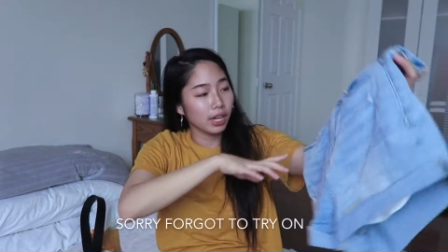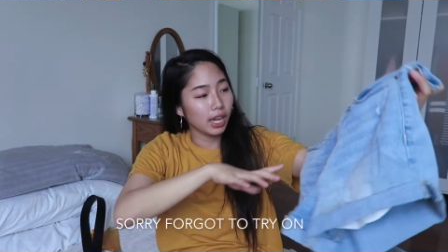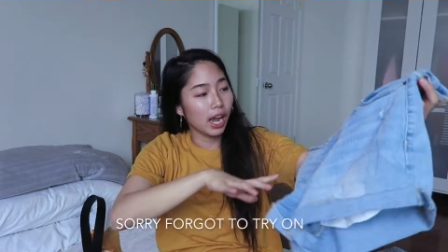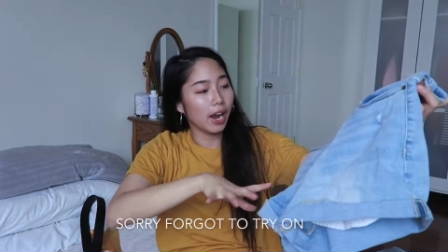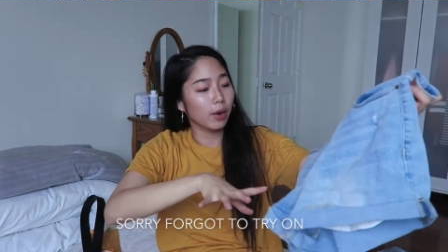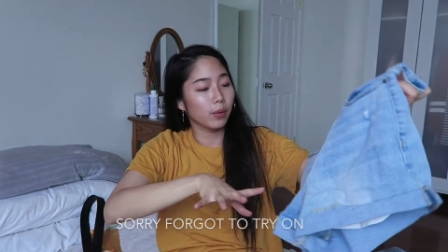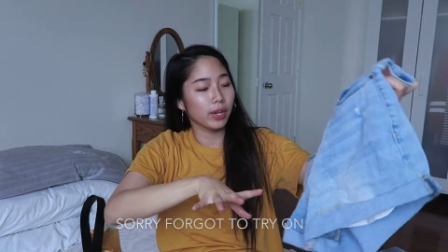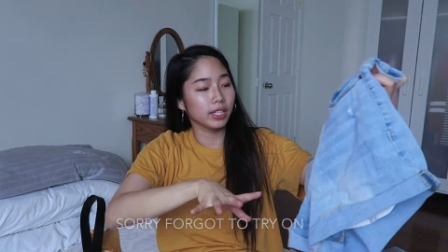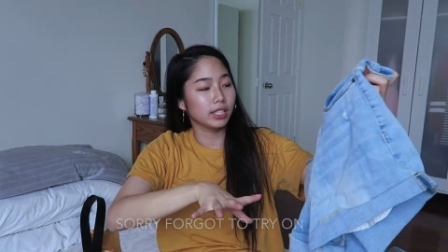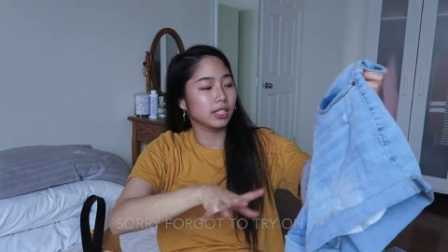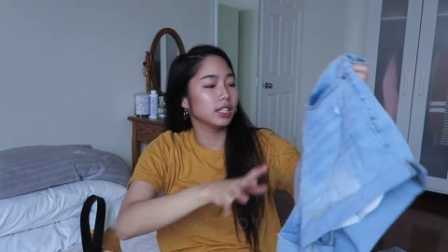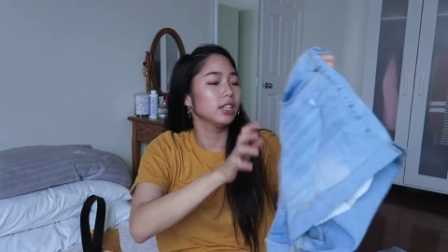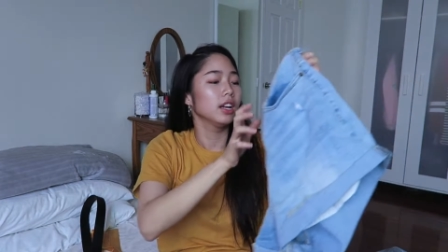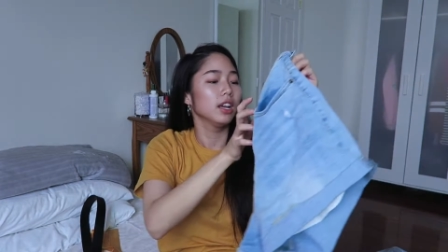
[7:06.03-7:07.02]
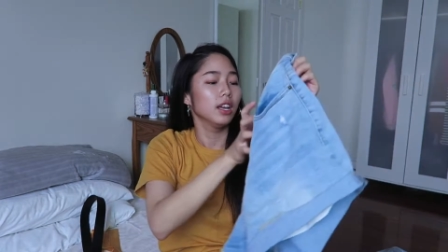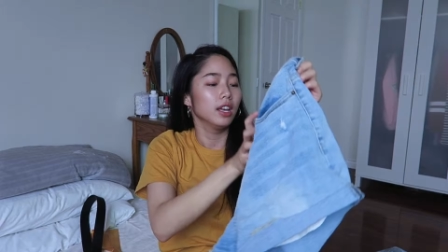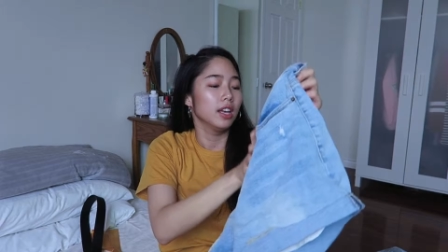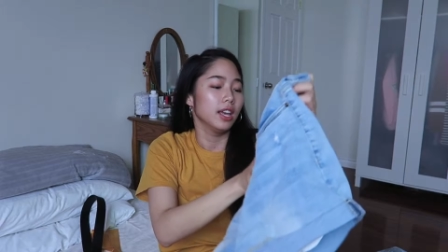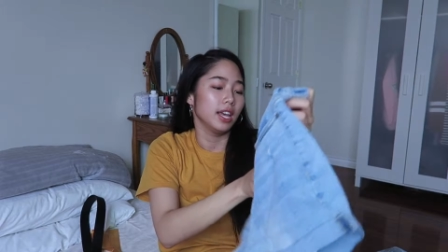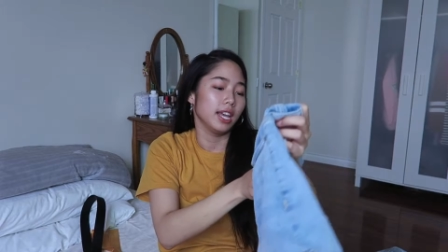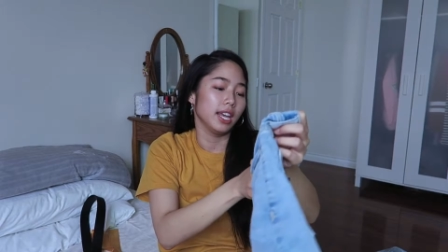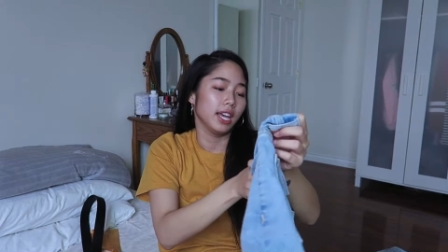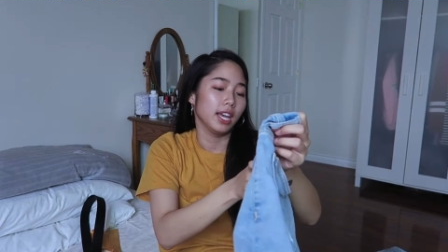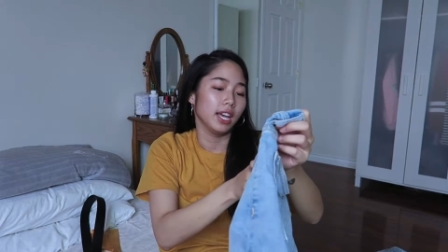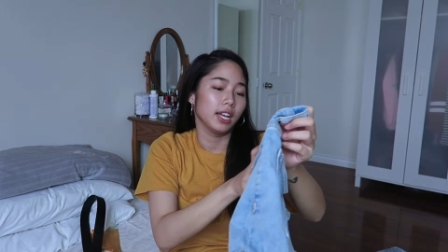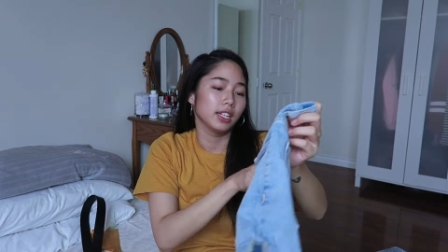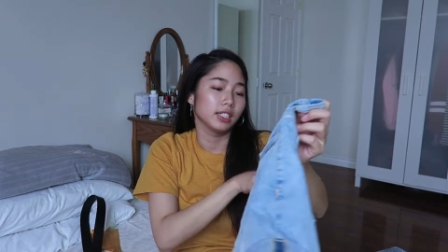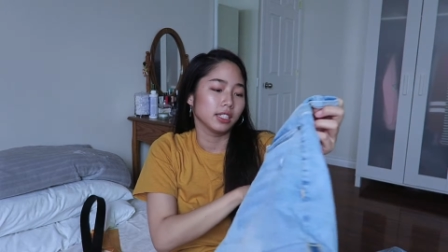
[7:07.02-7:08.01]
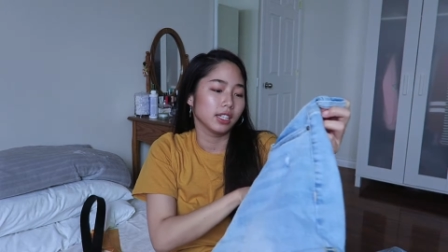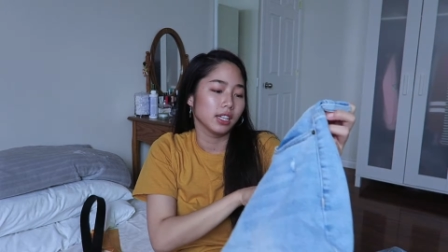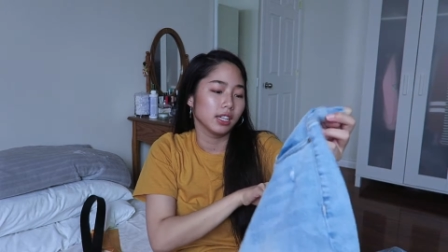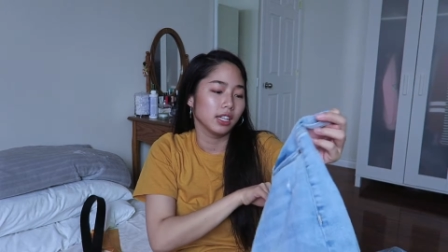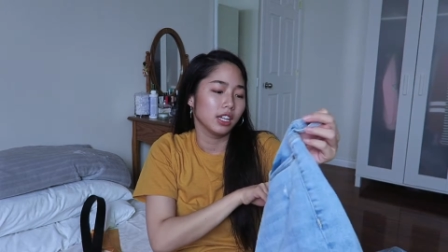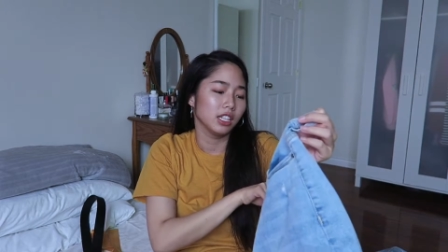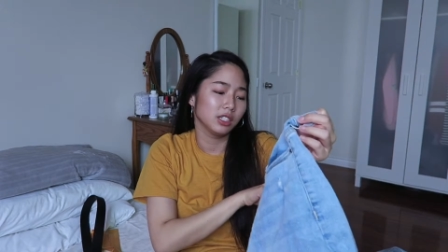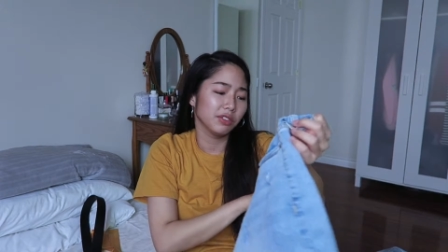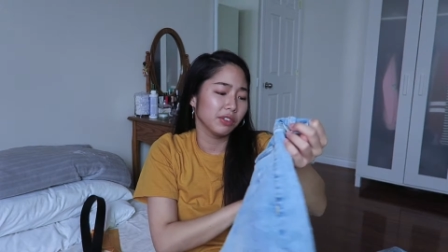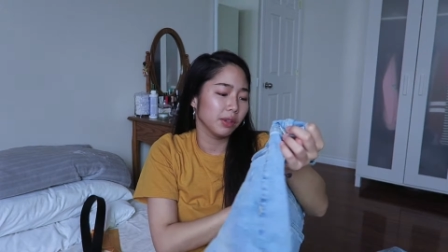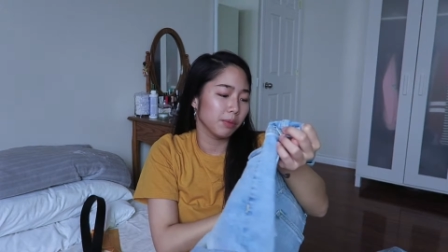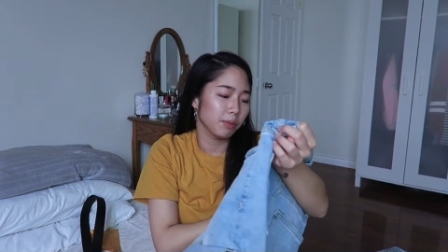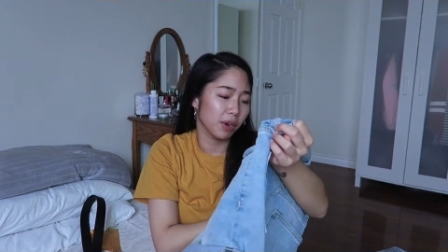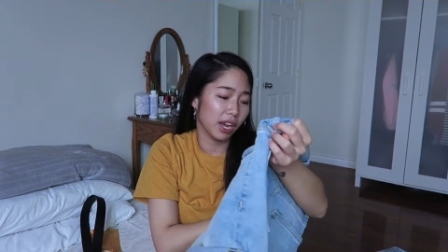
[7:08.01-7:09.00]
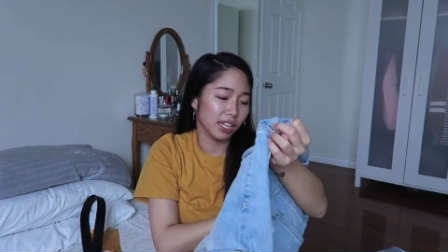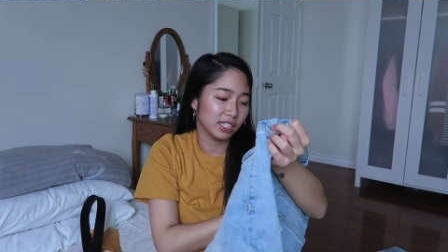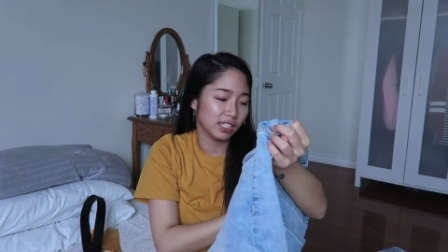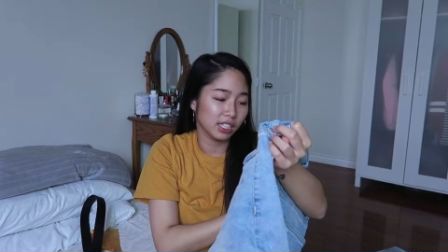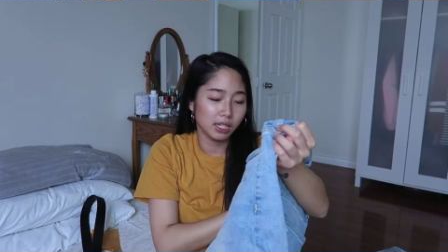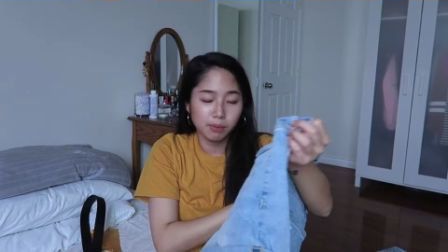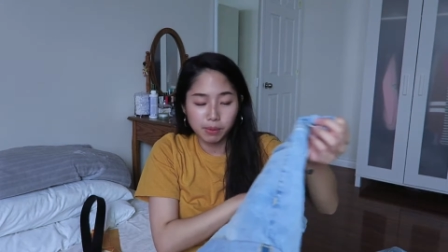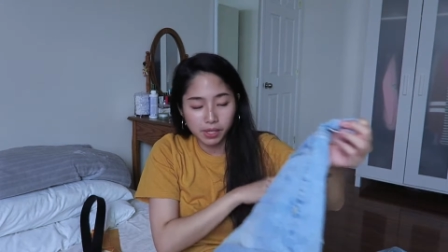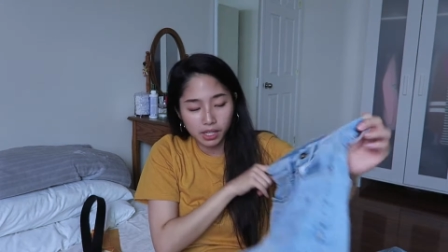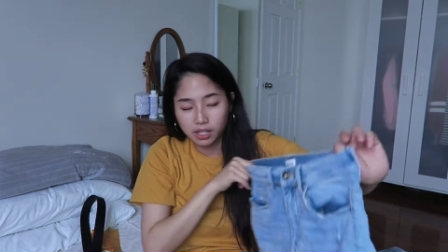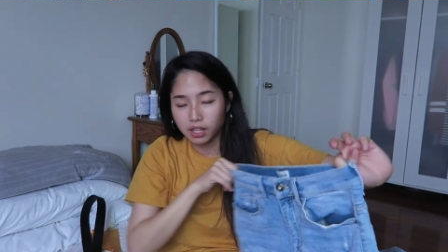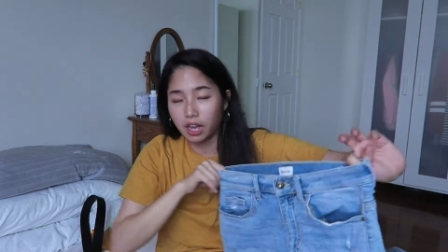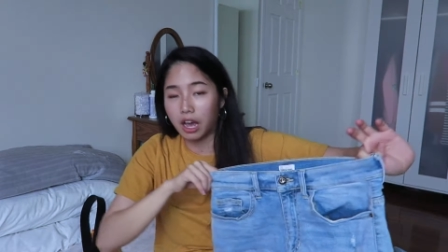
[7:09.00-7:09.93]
pretty high-waisted and it's from the brand Sneak Peek.